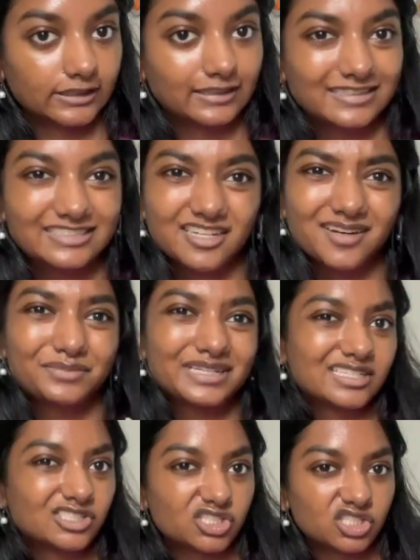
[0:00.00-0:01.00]
It's not a big
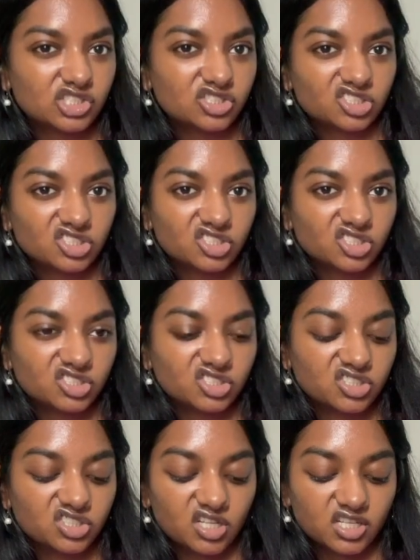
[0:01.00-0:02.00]
concern
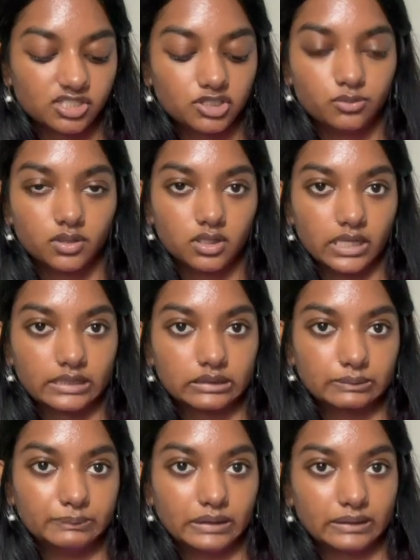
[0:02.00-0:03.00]
unless you want to like
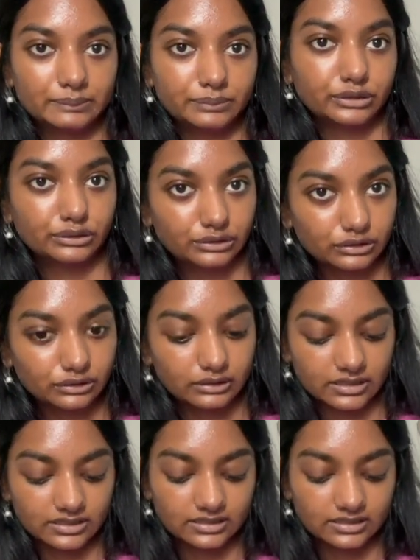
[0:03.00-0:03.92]
make it bigger because